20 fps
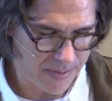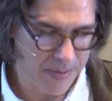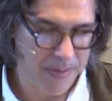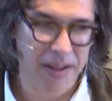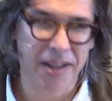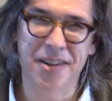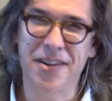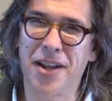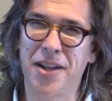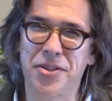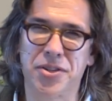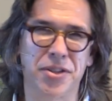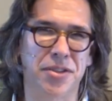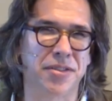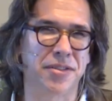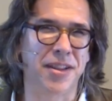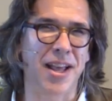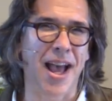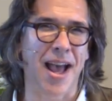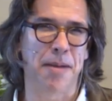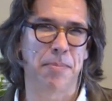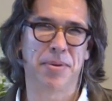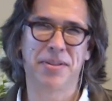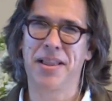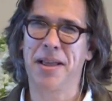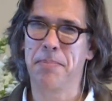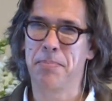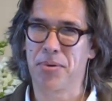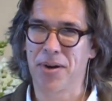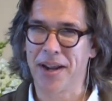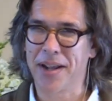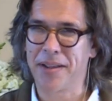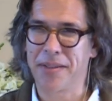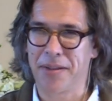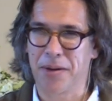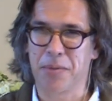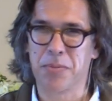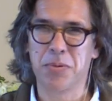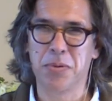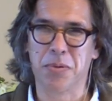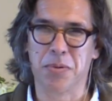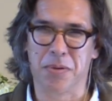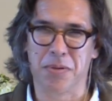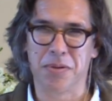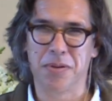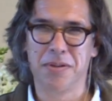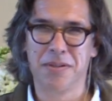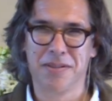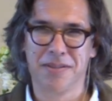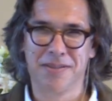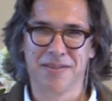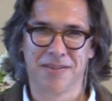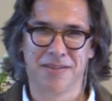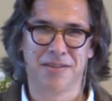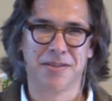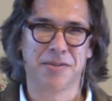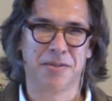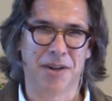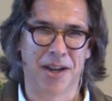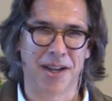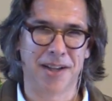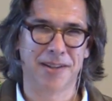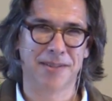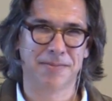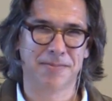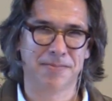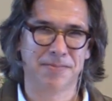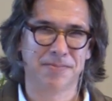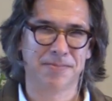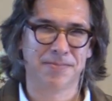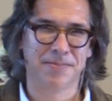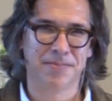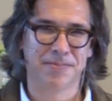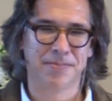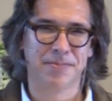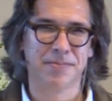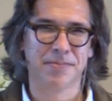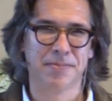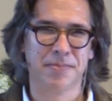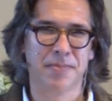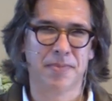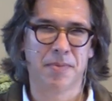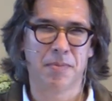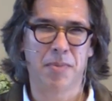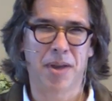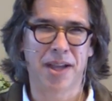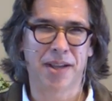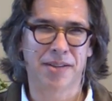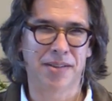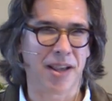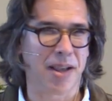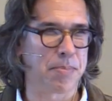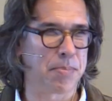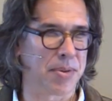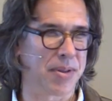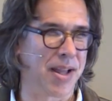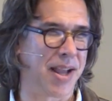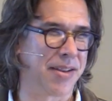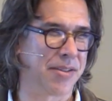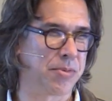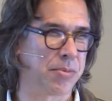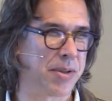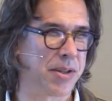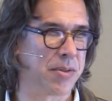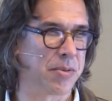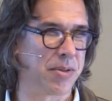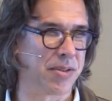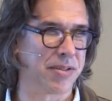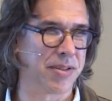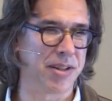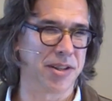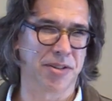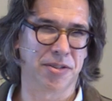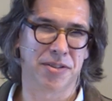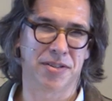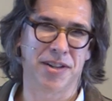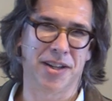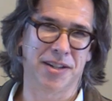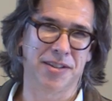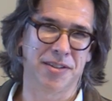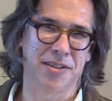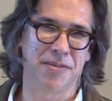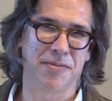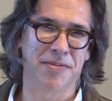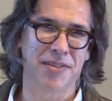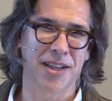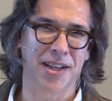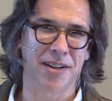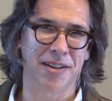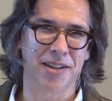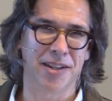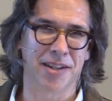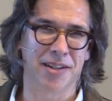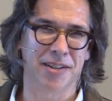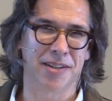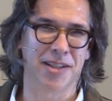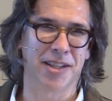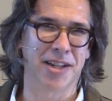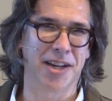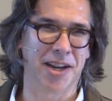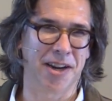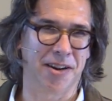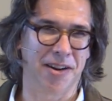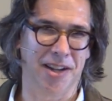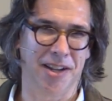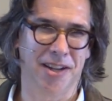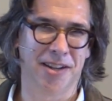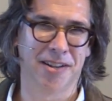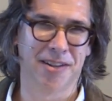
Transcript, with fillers: And not just that, but they break their rule, right? My example last week was the intersection of Thalia and Glenneyre